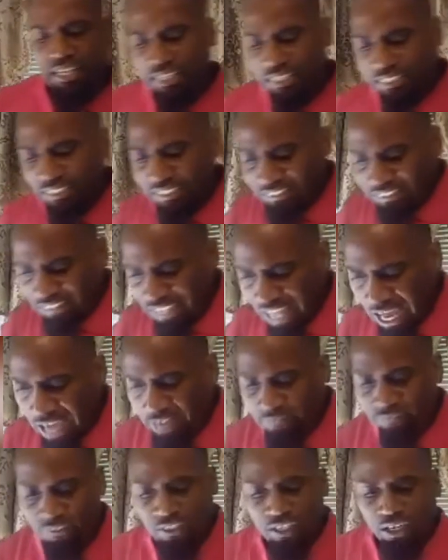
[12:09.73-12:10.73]
in this
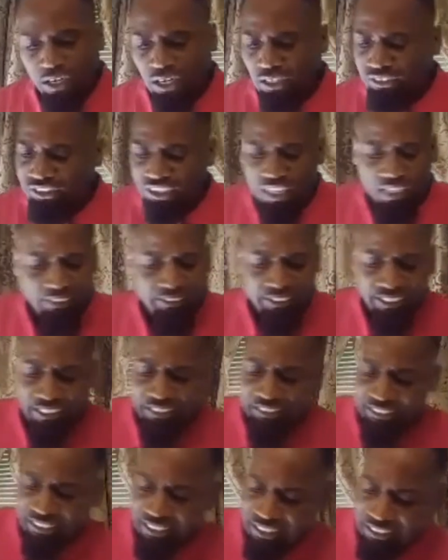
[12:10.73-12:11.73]
life. Uh, John
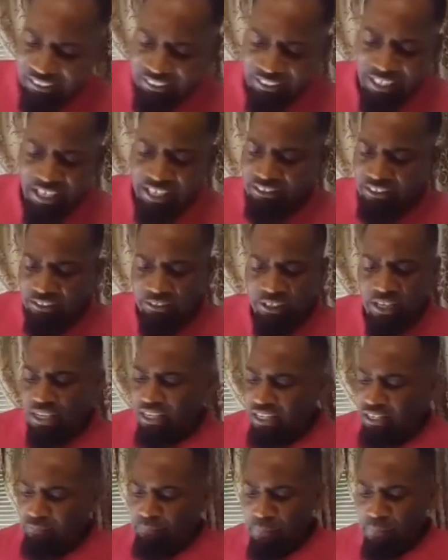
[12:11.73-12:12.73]
10, 10 says it,
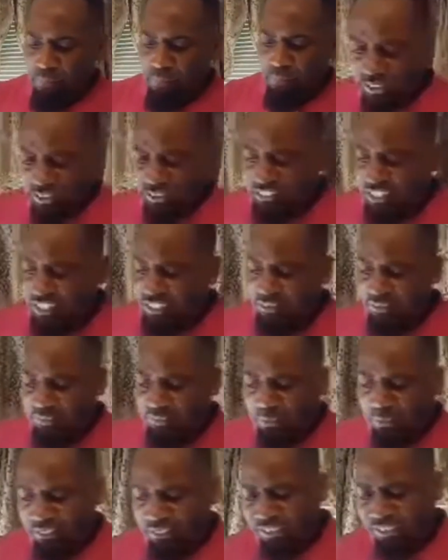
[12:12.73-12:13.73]
it better. He said,
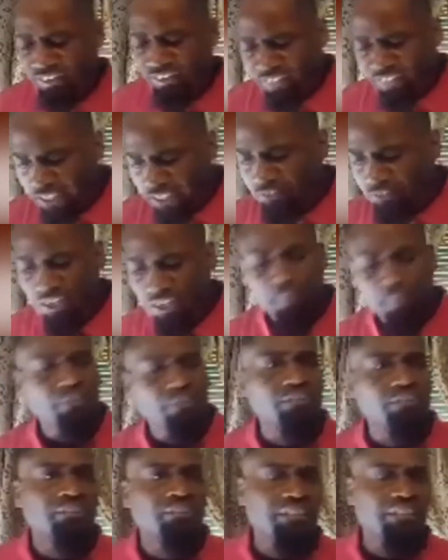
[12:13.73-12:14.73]
but the thief
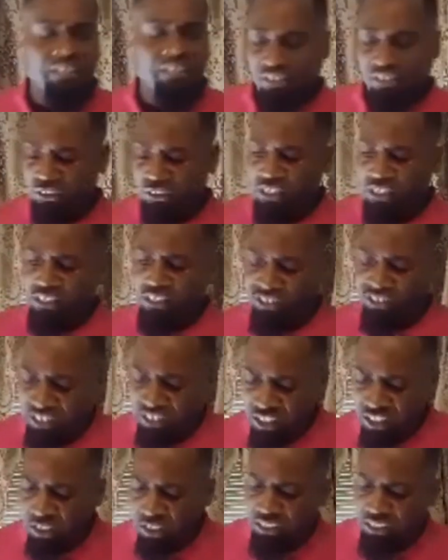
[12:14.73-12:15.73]
cometh to kill,
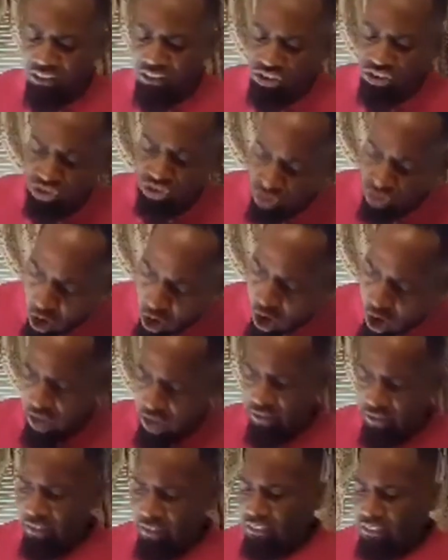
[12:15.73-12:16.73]
steal, and
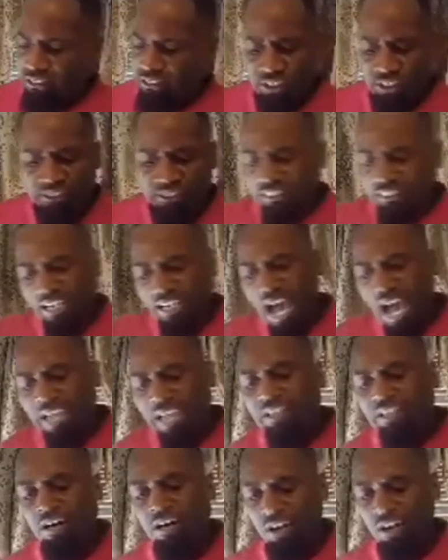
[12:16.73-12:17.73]
destroy. Jesus said,
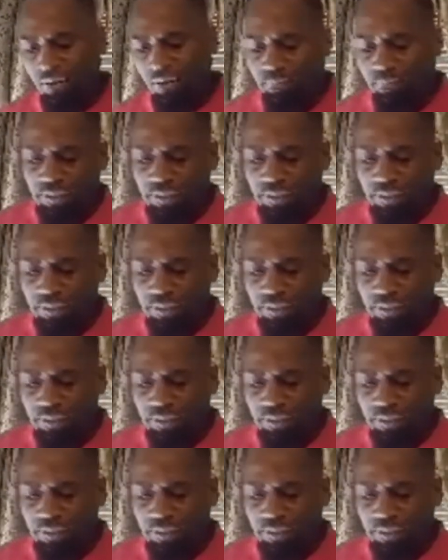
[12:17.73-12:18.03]
I come